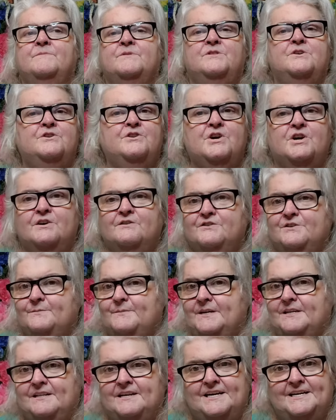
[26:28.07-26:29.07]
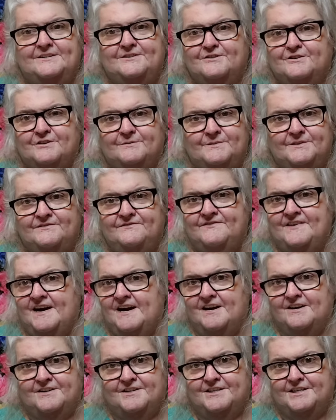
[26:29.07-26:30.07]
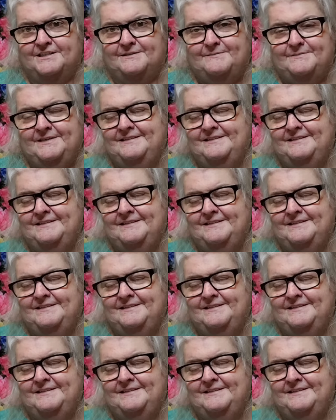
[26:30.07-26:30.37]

The nerves in my legs are going to be fired up.